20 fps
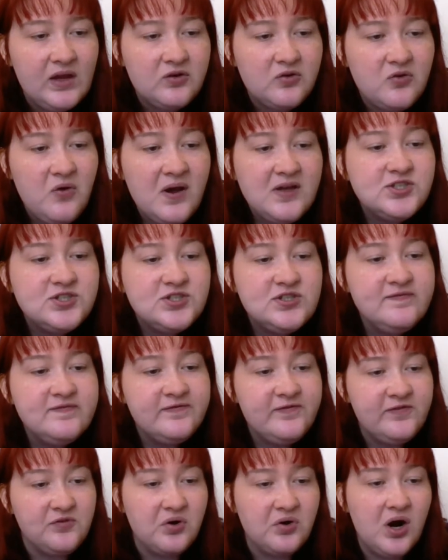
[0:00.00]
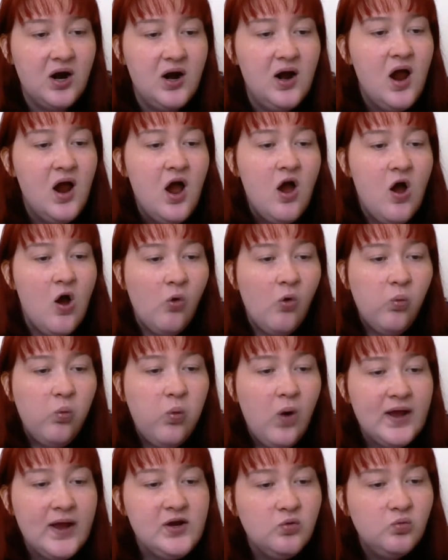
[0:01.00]
Question 4.
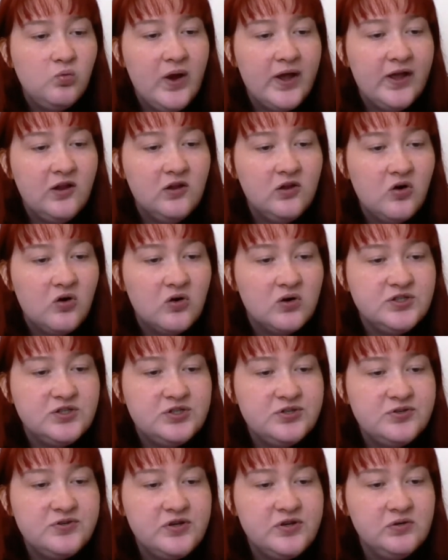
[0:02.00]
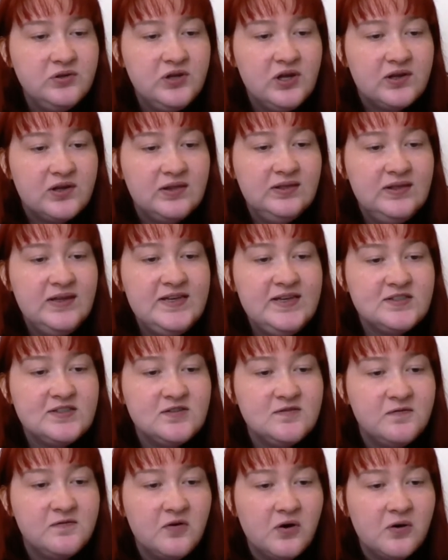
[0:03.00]
What will or do you look
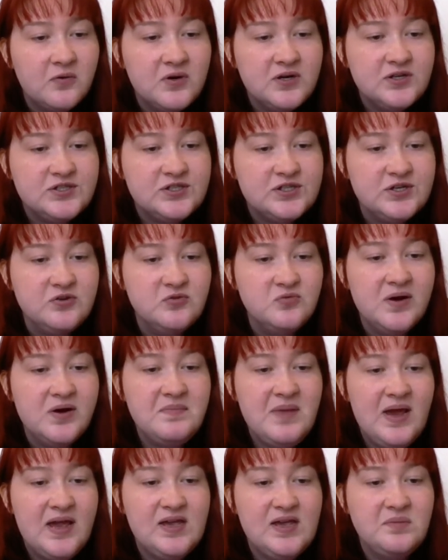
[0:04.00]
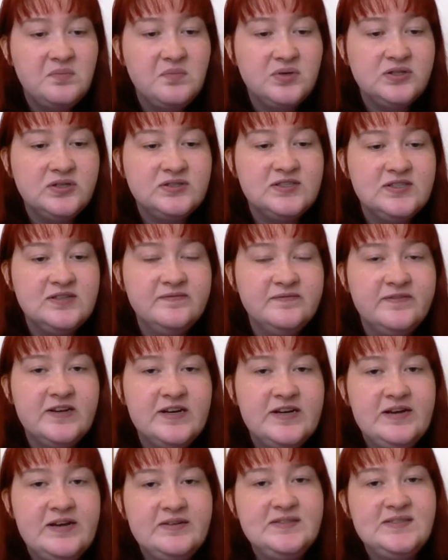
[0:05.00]
least forward to when making BookTube
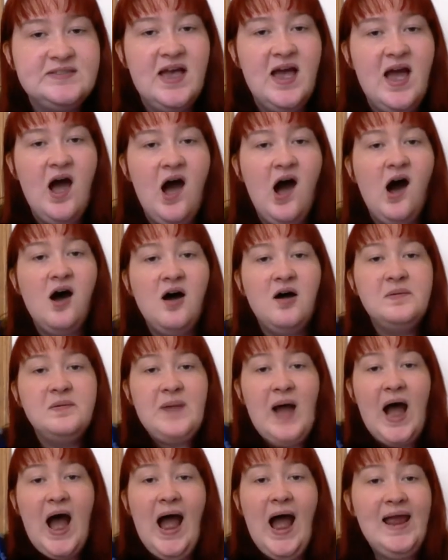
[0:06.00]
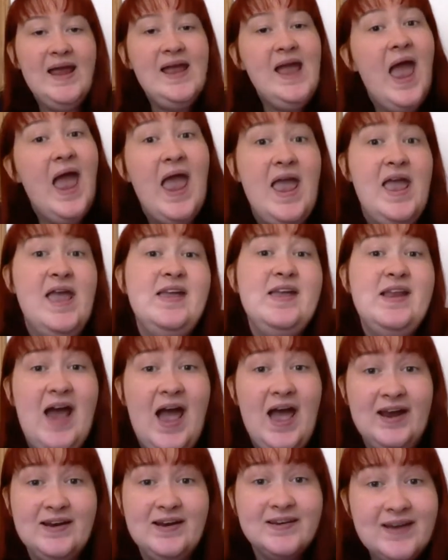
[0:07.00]
videos? I hate
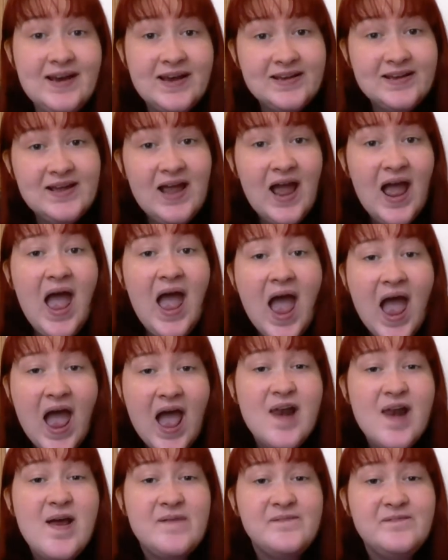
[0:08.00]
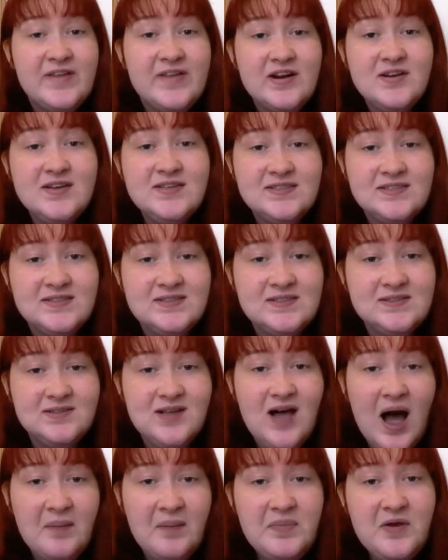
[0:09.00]
editing, and I'm very
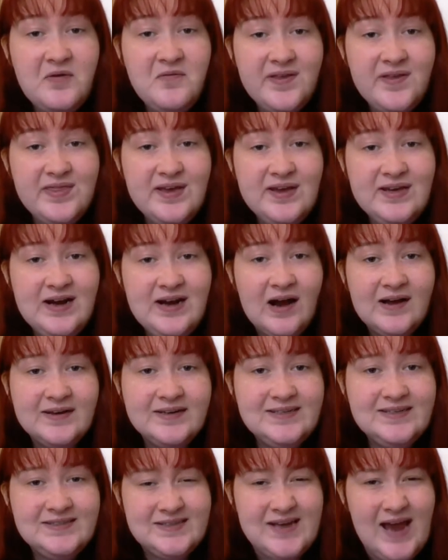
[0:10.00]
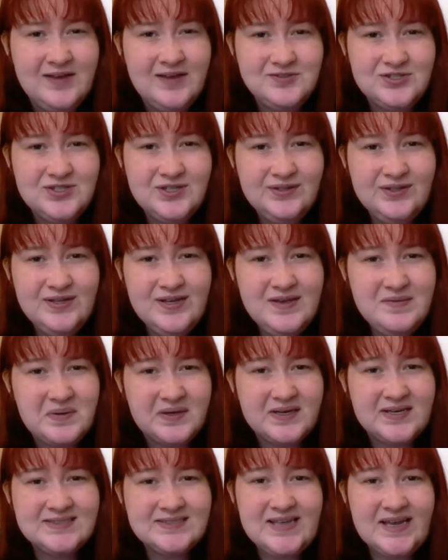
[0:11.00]
sloppy with it unintentionally
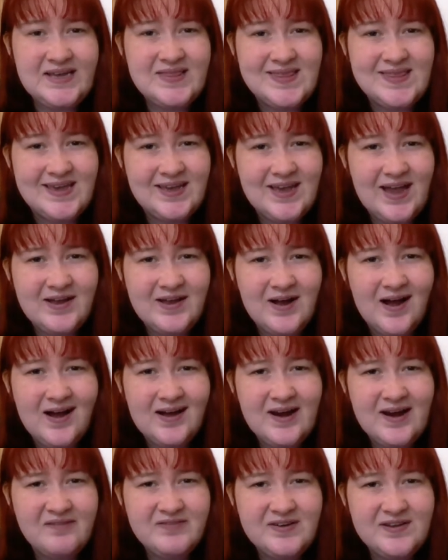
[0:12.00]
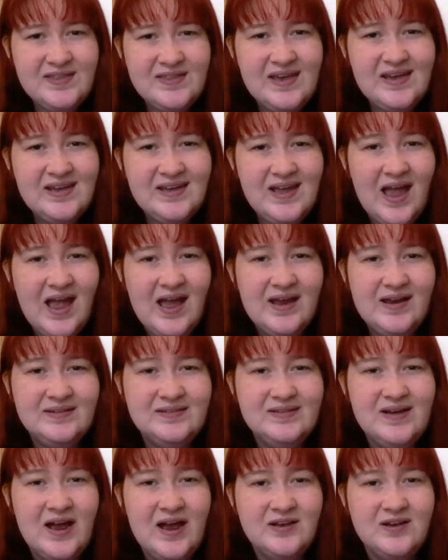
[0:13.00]
because I think I caught everything,
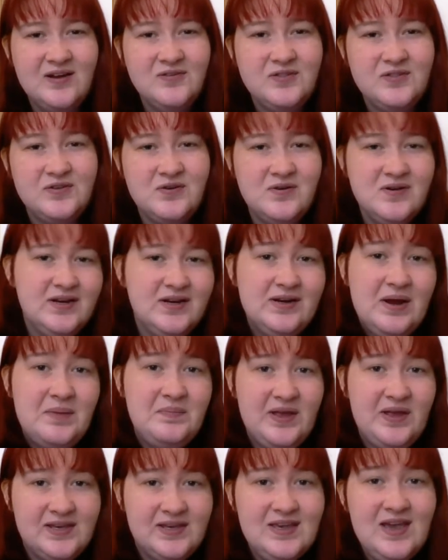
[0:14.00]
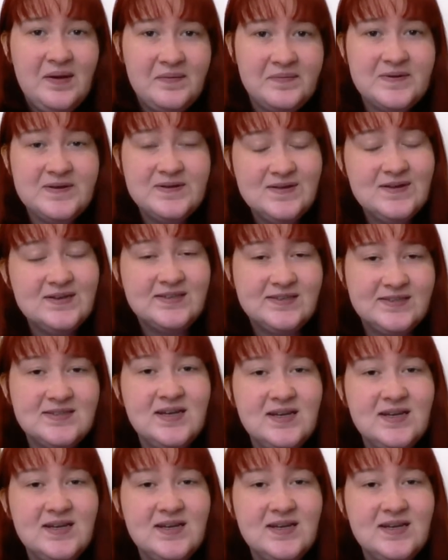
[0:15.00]
and I go through it and I'm like, yeah, but it looks